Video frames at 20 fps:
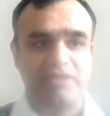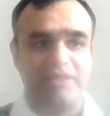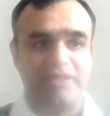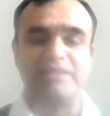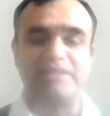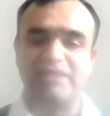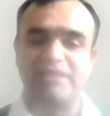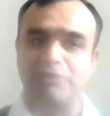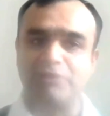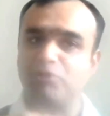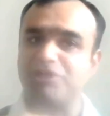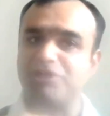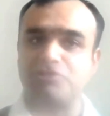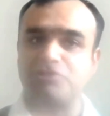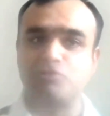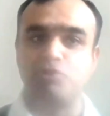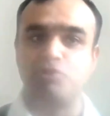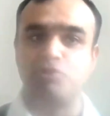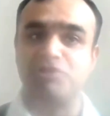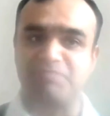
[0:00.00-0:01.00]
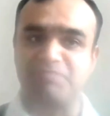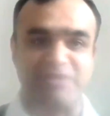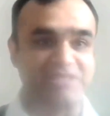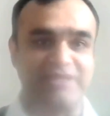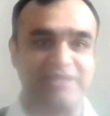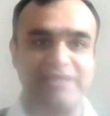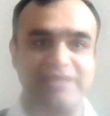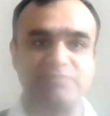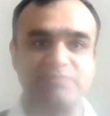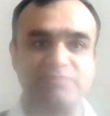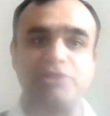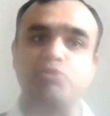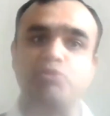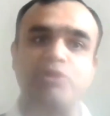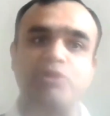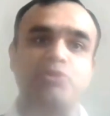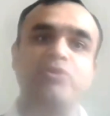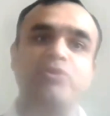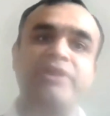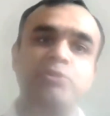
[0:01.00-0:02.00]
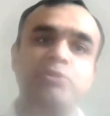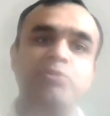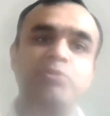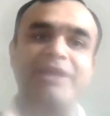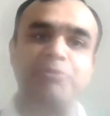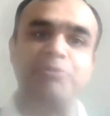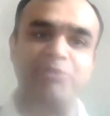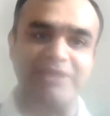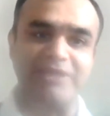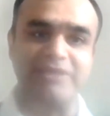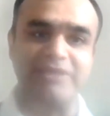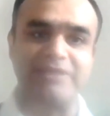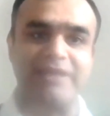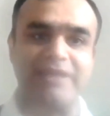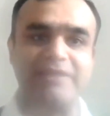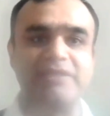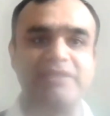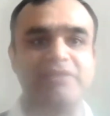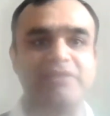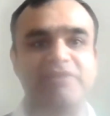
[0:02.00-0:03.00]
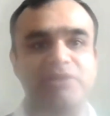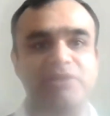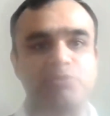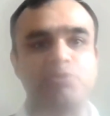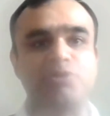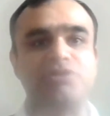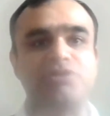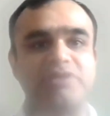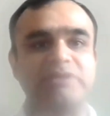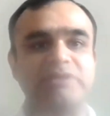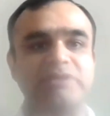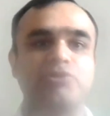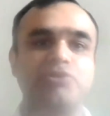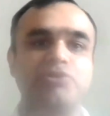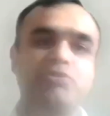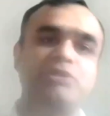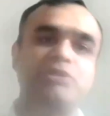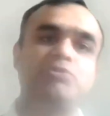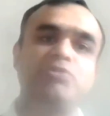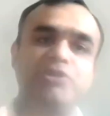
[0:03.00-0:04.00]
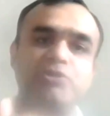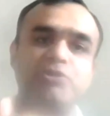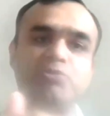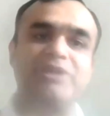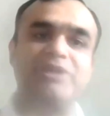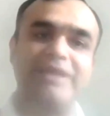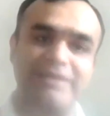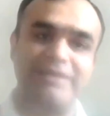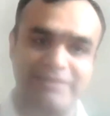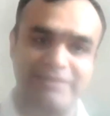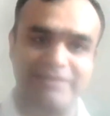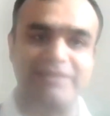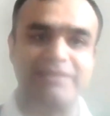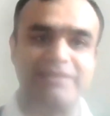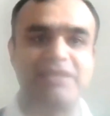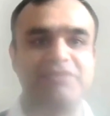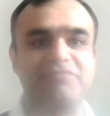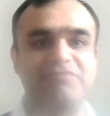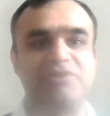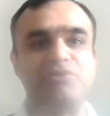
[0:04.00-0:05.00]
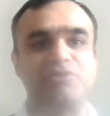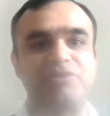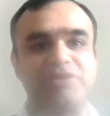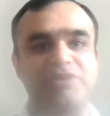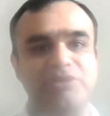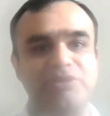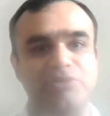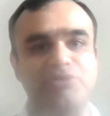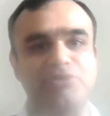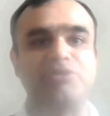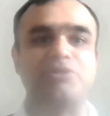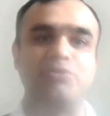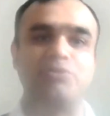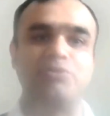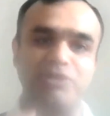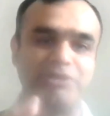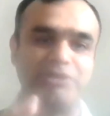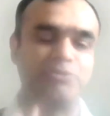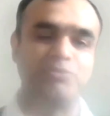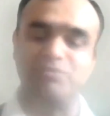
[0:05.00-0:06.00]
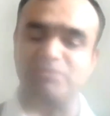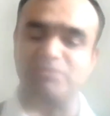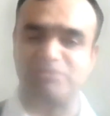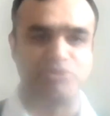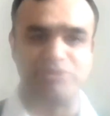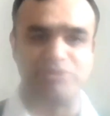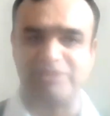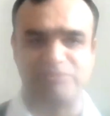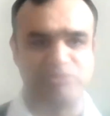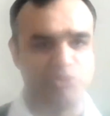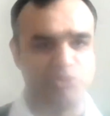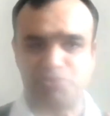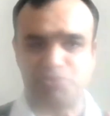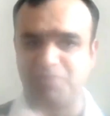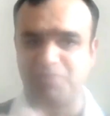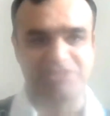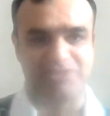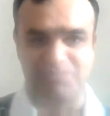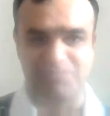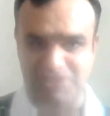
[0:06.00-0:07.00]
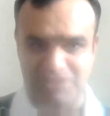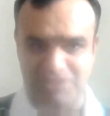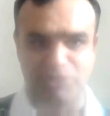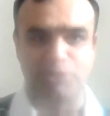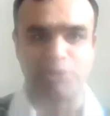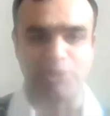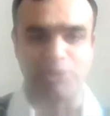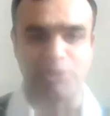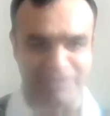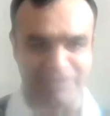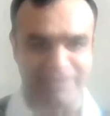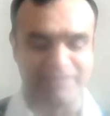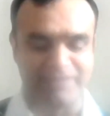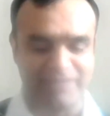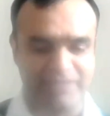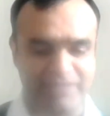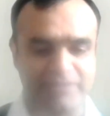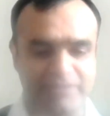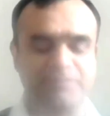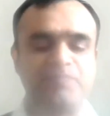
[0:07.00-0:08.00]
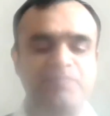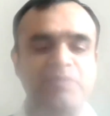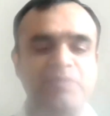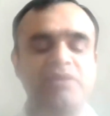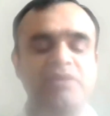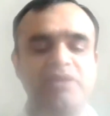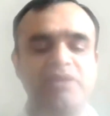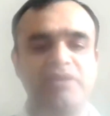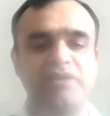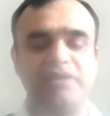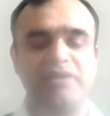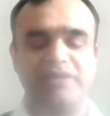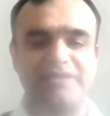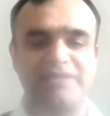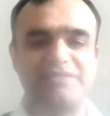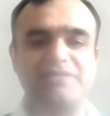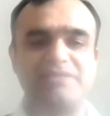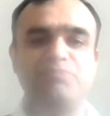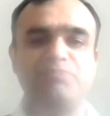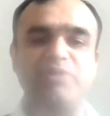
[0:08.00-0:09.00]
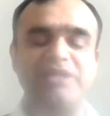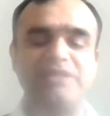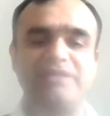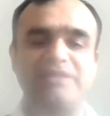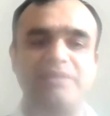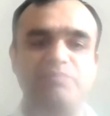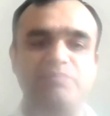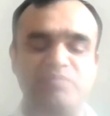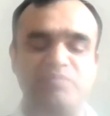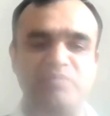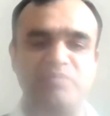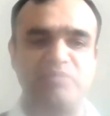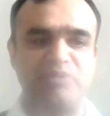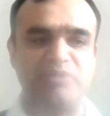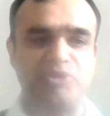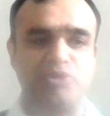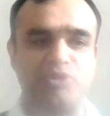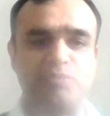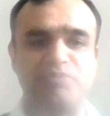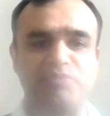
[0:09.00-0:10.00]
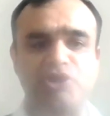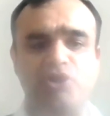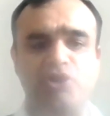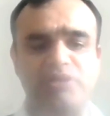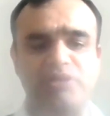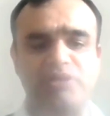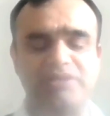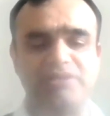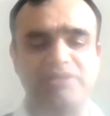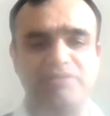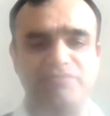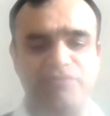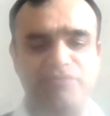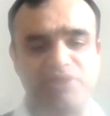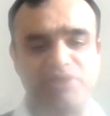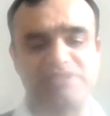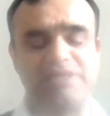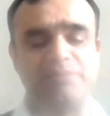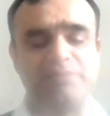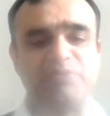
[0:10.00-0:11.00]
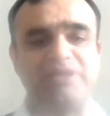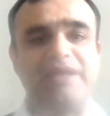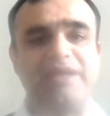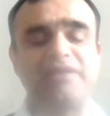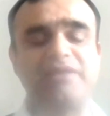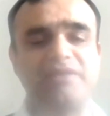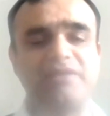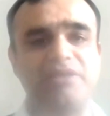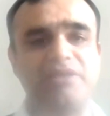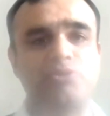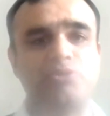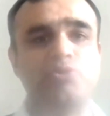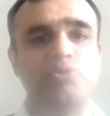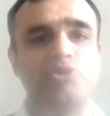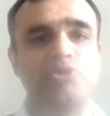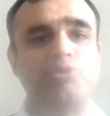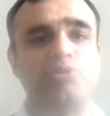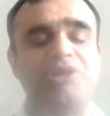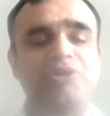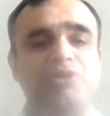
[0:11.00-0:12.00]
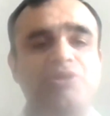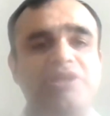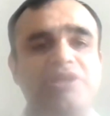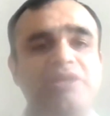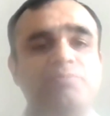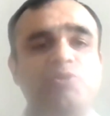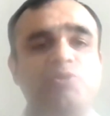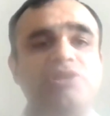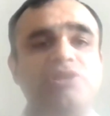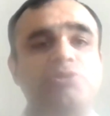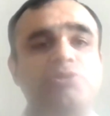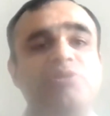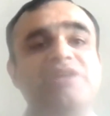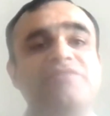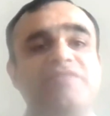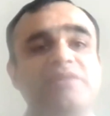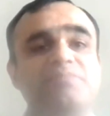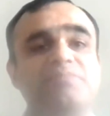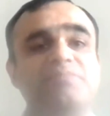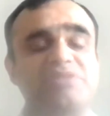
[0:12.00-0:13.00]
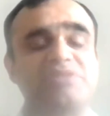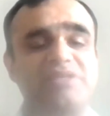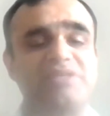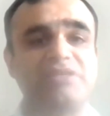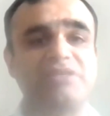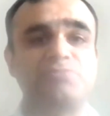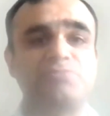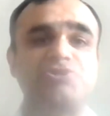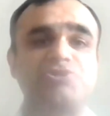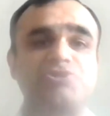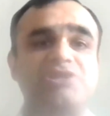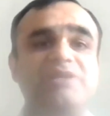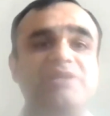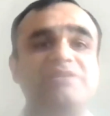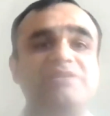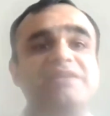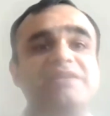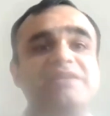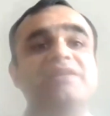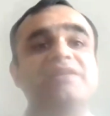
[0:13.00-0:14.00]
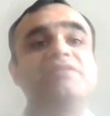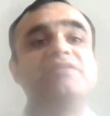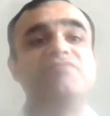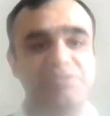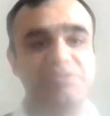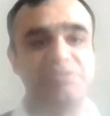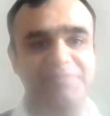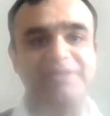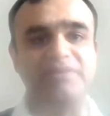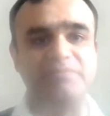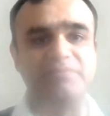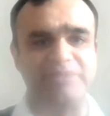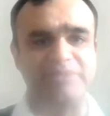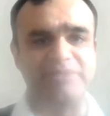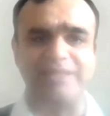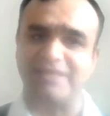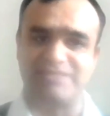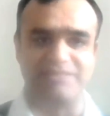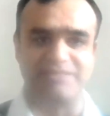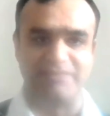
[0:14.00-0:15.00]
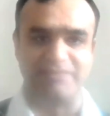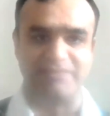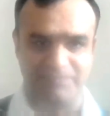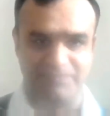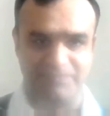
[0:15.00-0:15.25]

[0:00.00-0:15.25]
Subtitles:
and the regulations don't prescribe that you can only do equity in category 1, 2, or 3, or you can only do debt in category 1 or 3, or you can only do, so those prescriptions are not there, right? It is simply that, beyond the, for example, category 2, you cannot take more than 25% exposure in a single investment, but that's it,